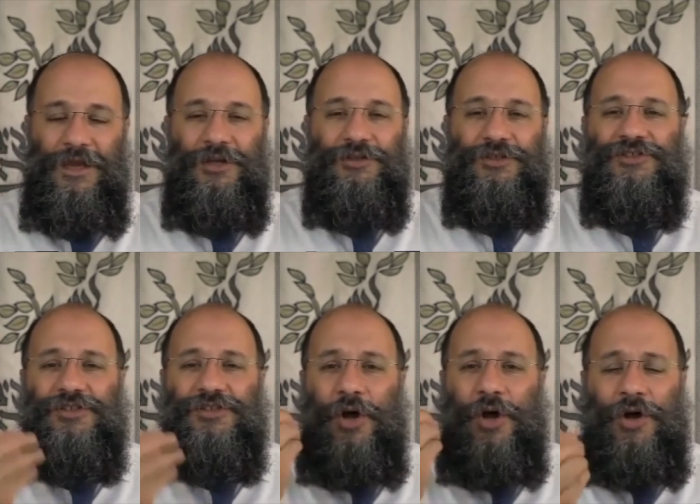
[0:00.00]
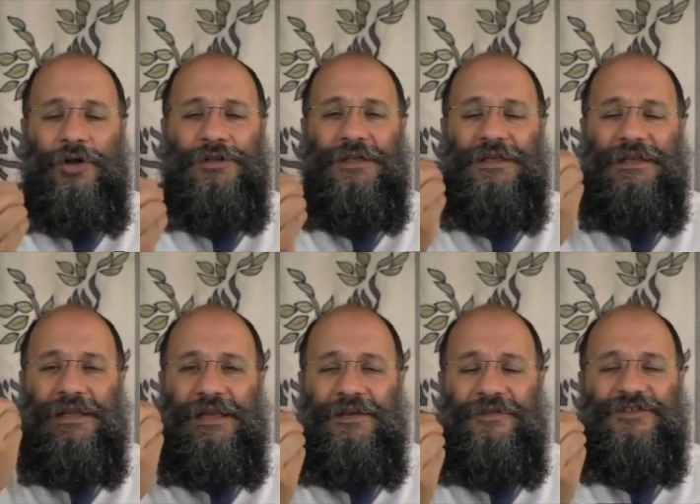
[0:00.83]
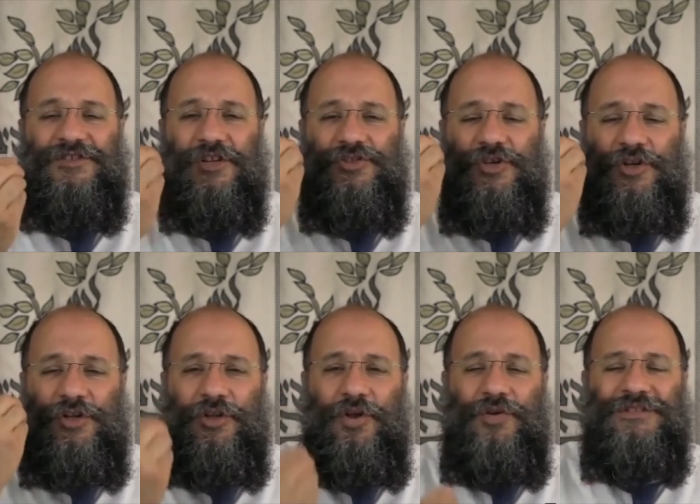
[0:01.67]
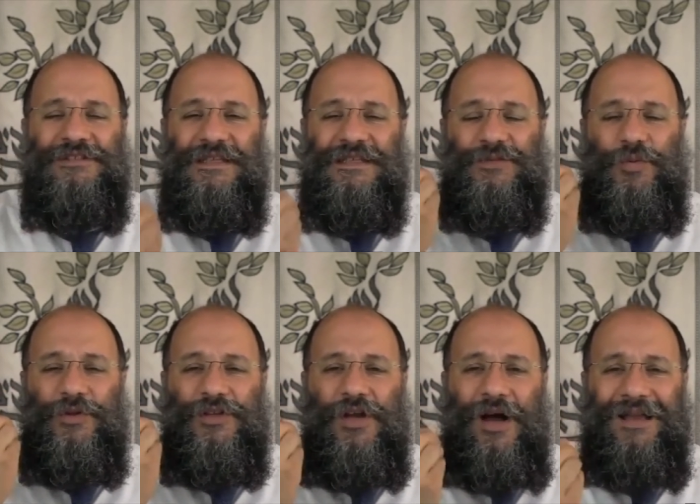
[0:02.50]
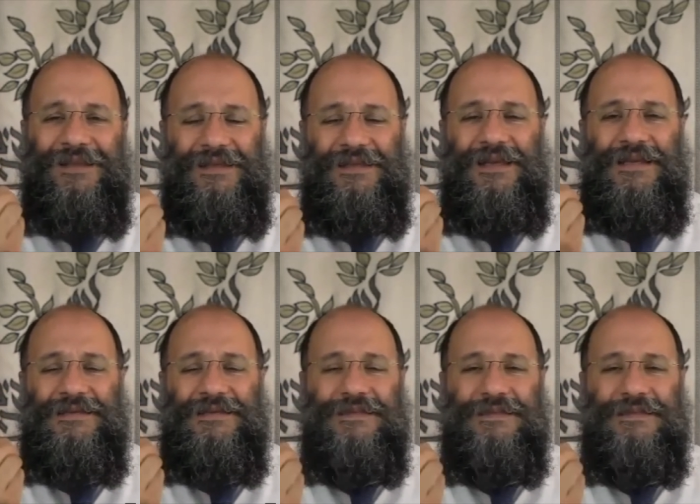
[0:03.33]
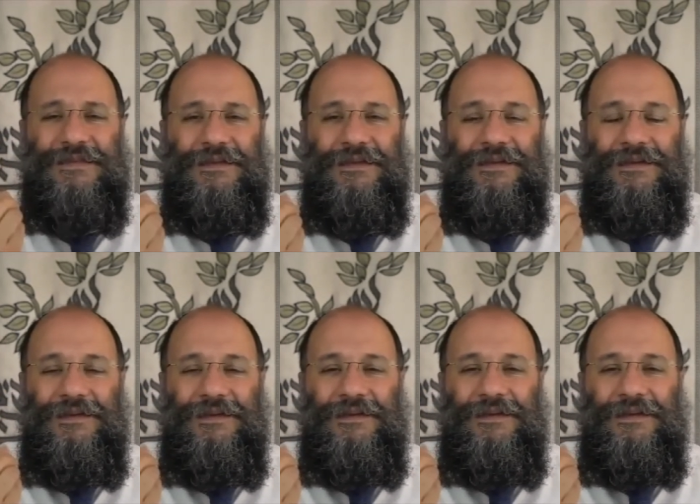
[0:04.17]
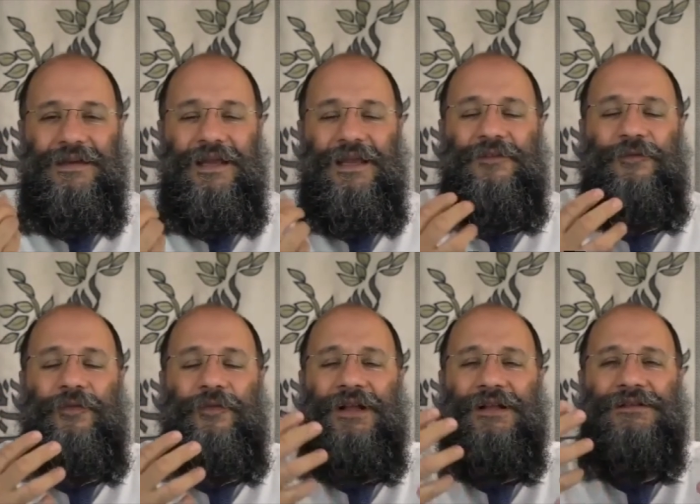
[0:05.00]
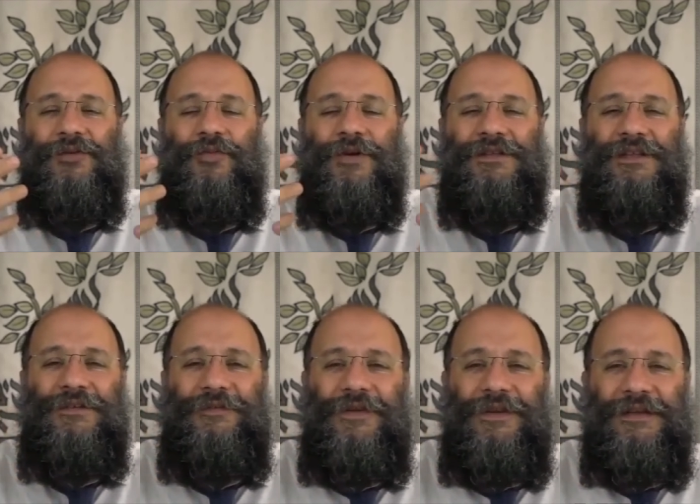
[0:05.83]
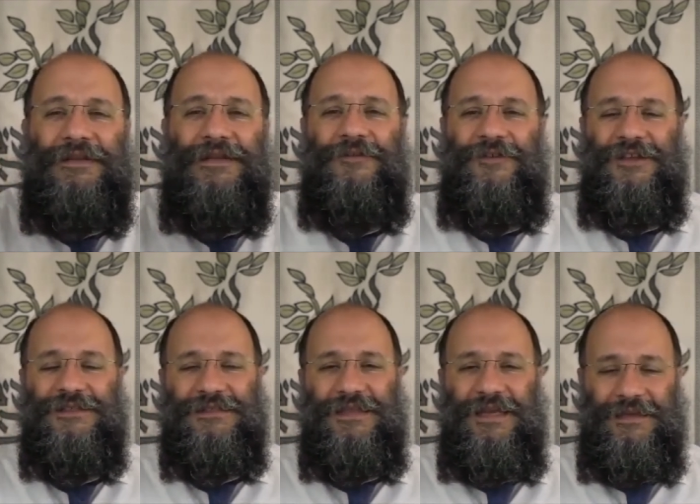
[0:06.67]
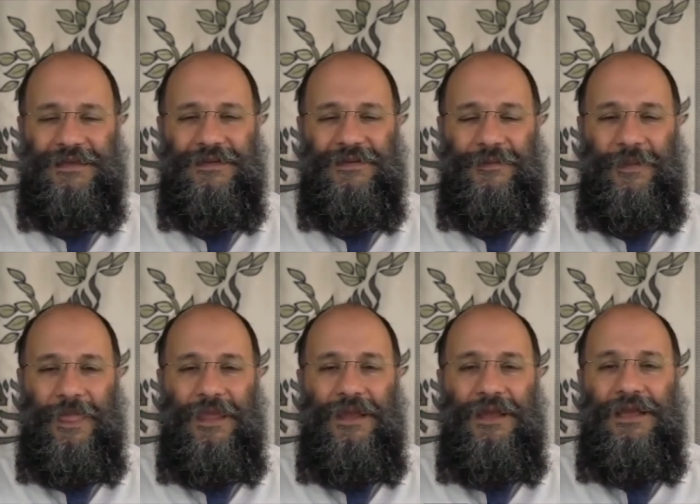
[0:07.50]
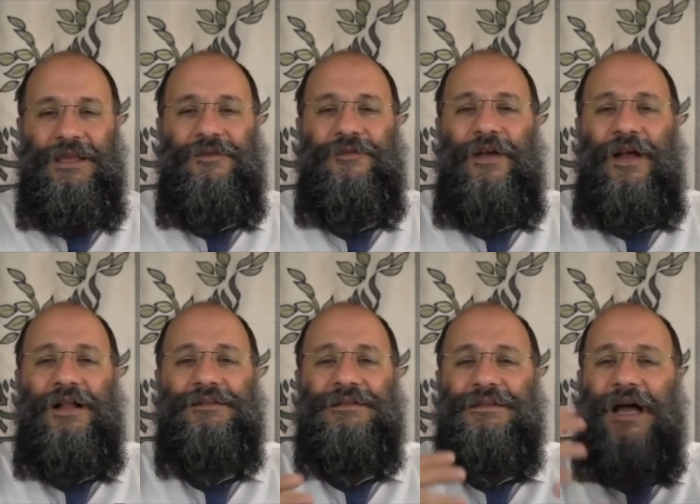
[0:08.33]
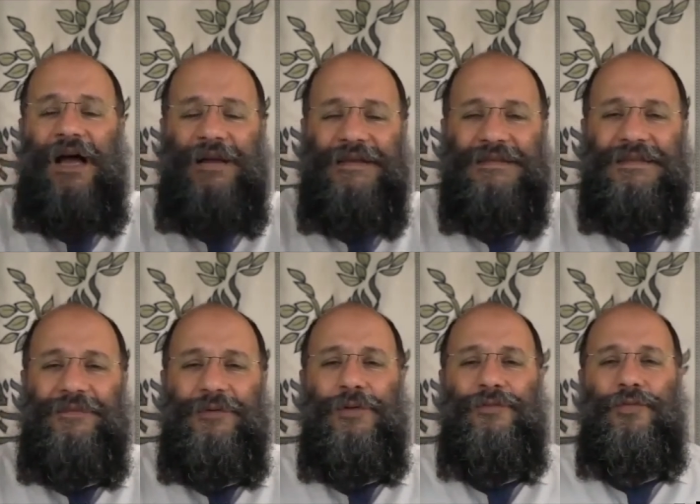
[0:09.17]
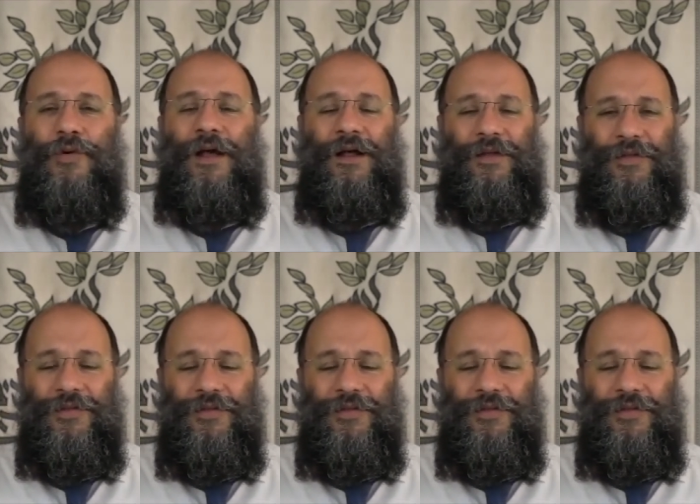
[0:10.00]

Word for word: The soul lived such a closeness with godliness, it felt what infinity feels like. It felt the highest level of wealth,